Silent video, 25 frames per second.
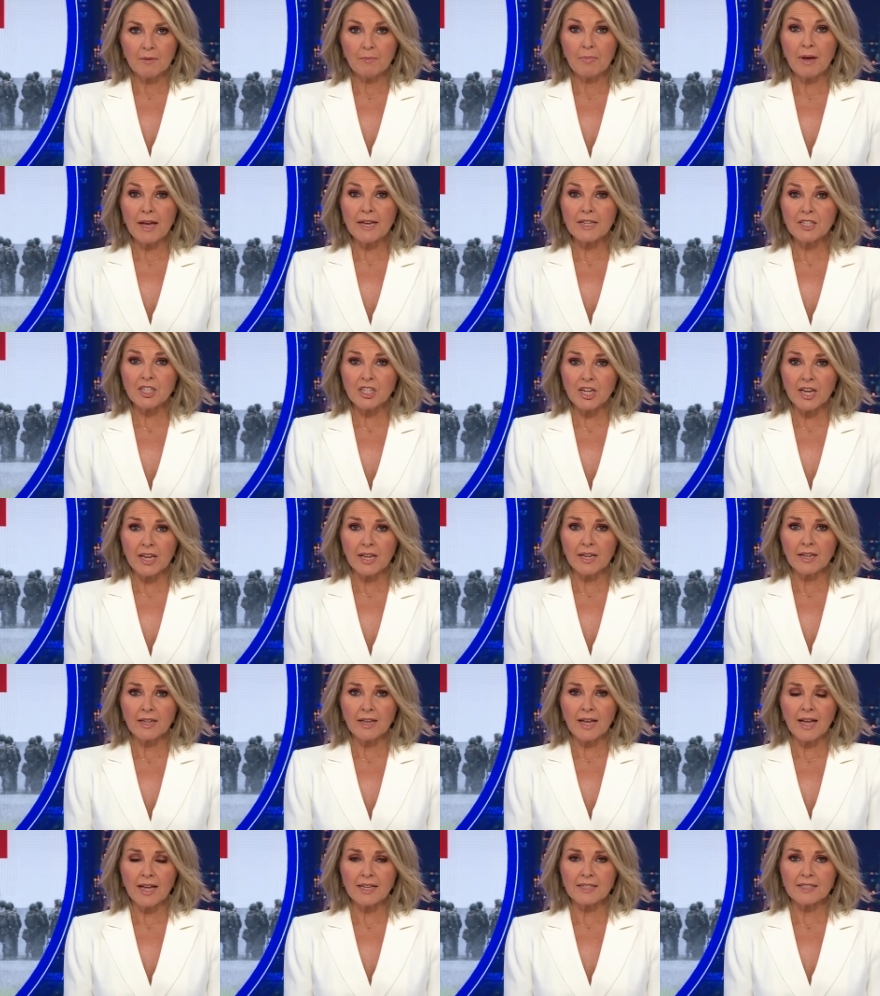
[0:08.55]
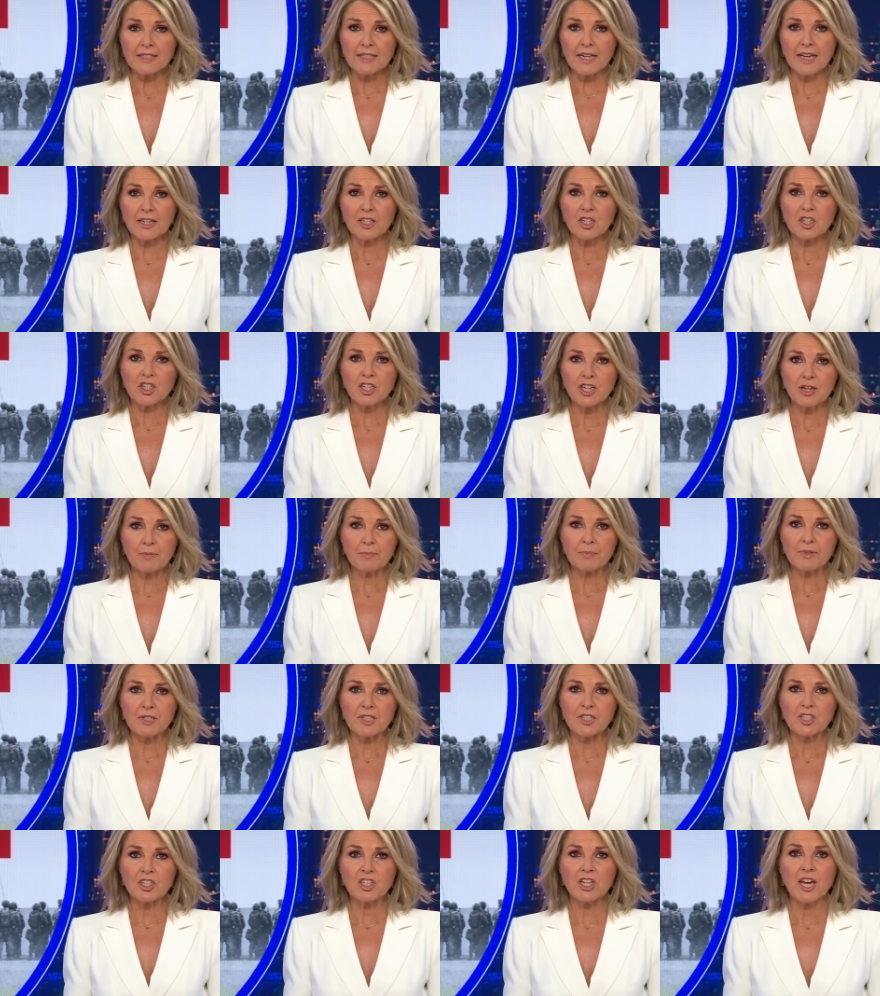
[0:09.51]
Beijing has sent
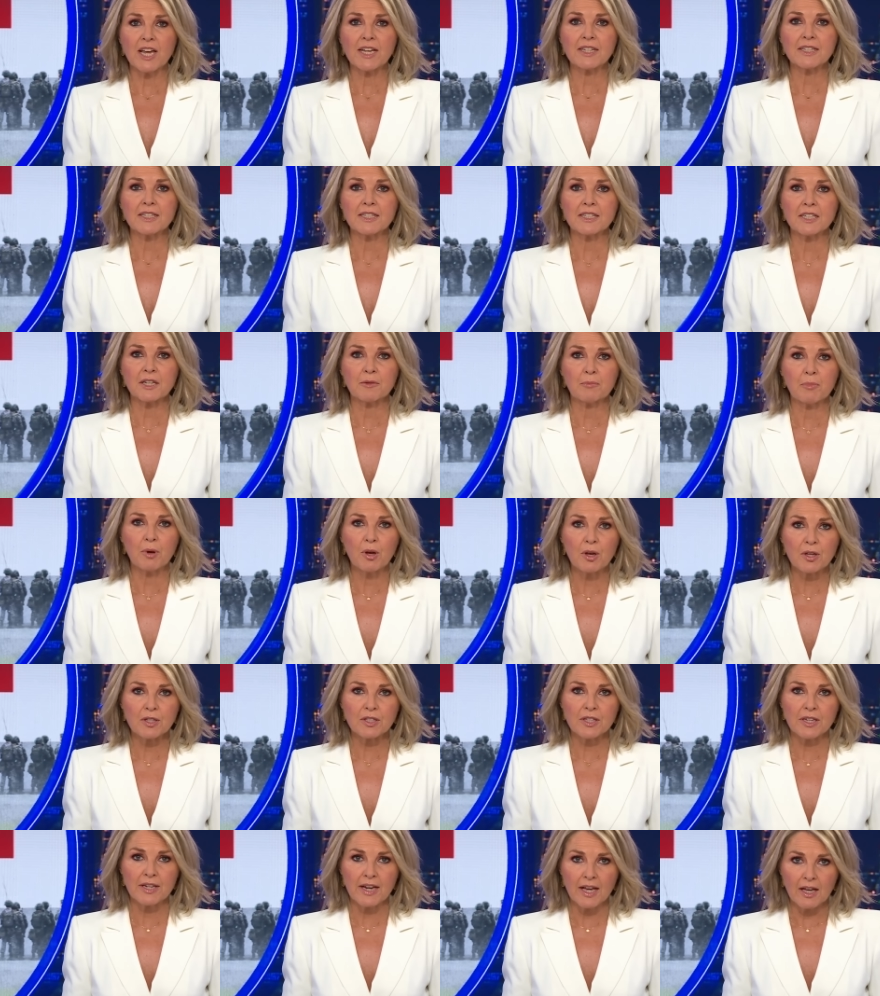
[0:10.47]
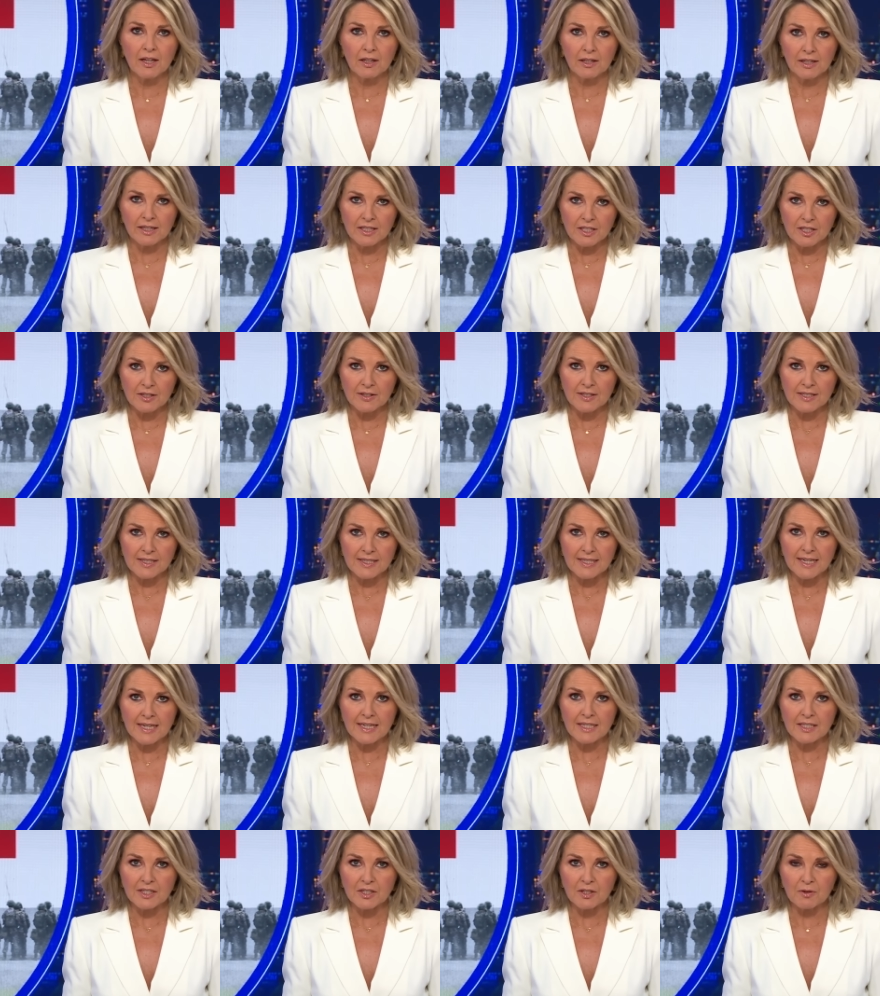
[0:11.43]
ships, jets and personnel into the
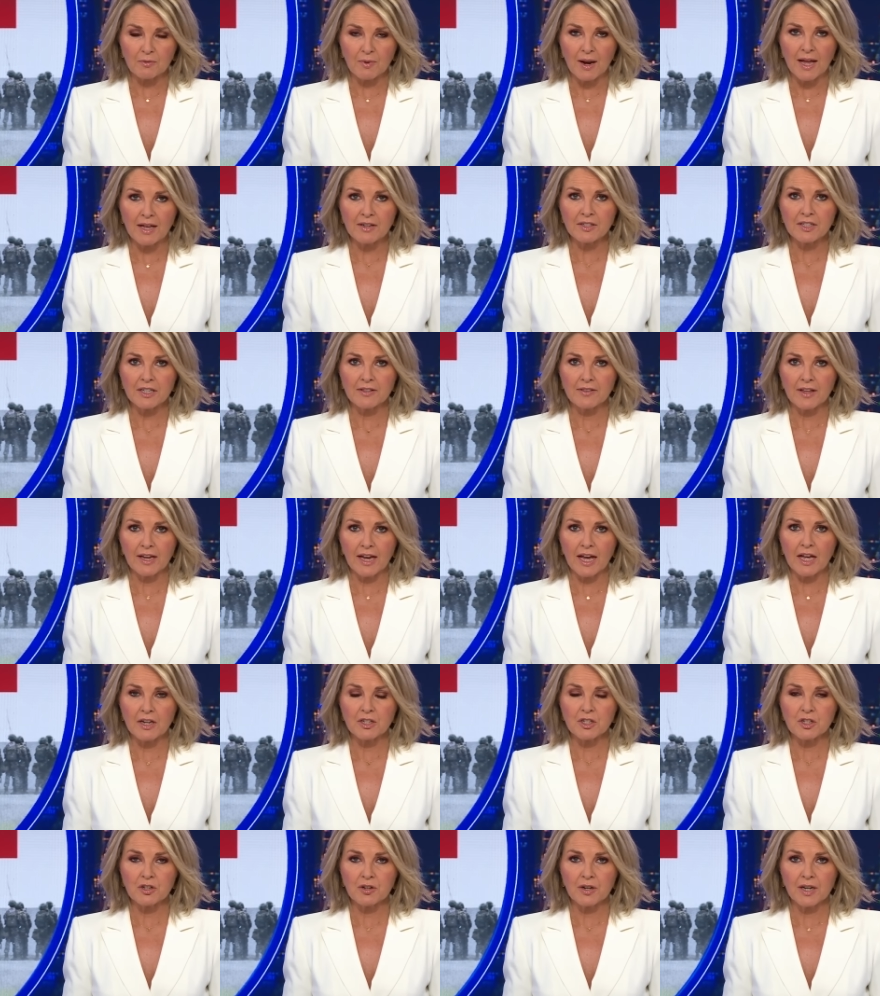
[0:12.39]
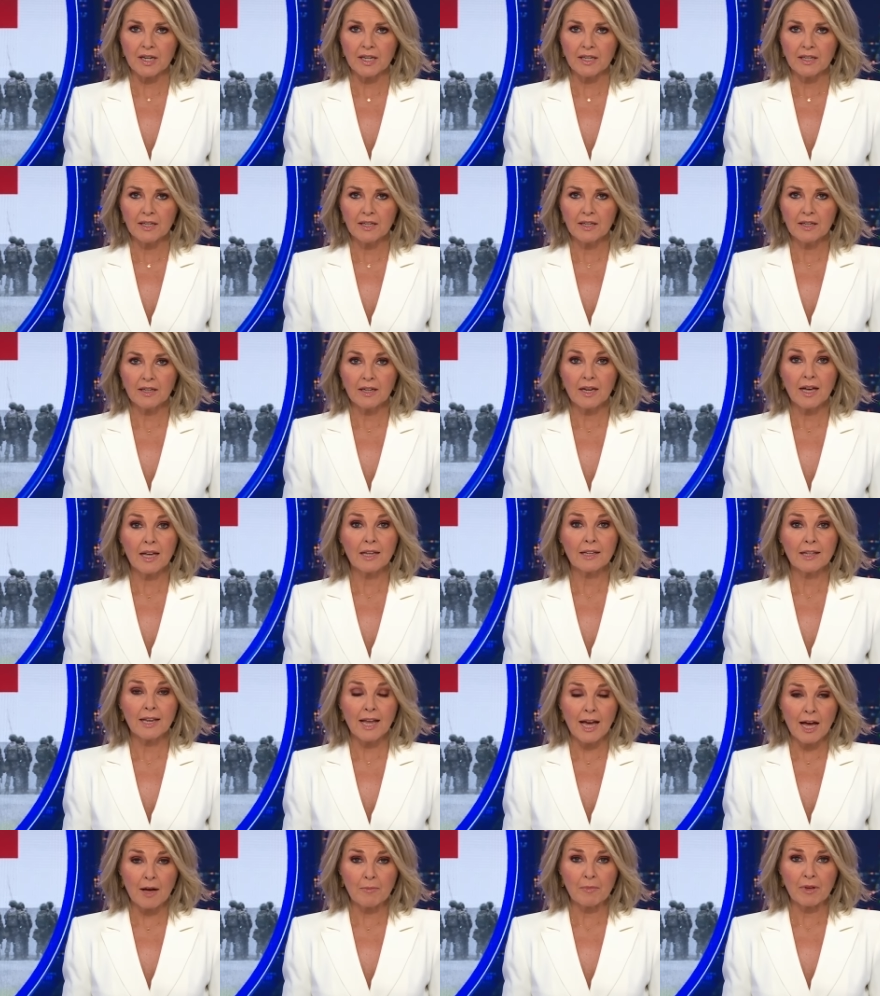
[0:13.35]
seas surrounding the country,
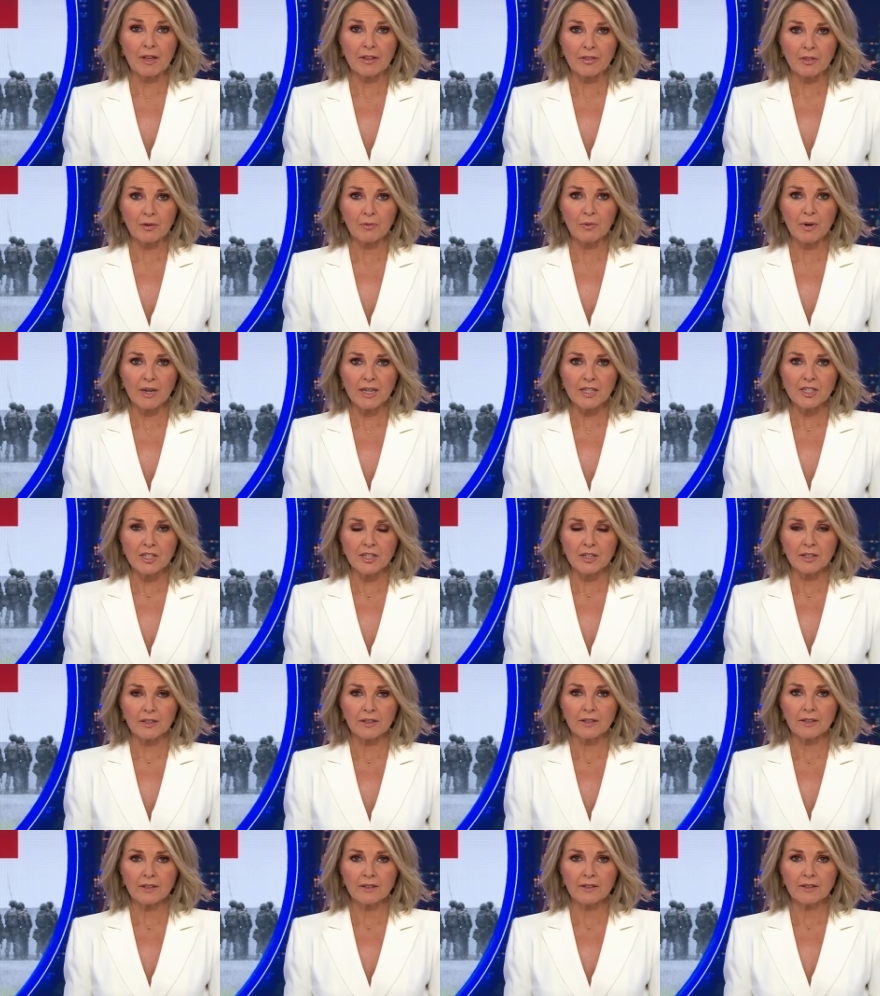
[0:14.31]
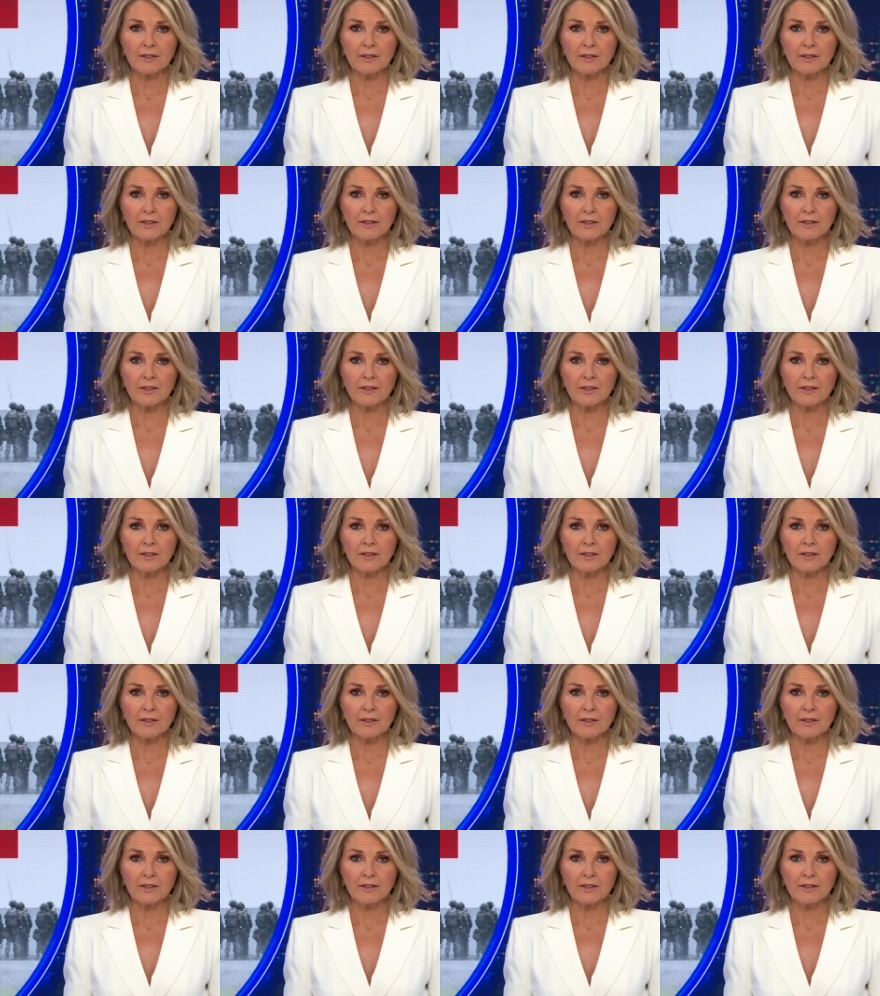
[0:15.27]
alarming the region.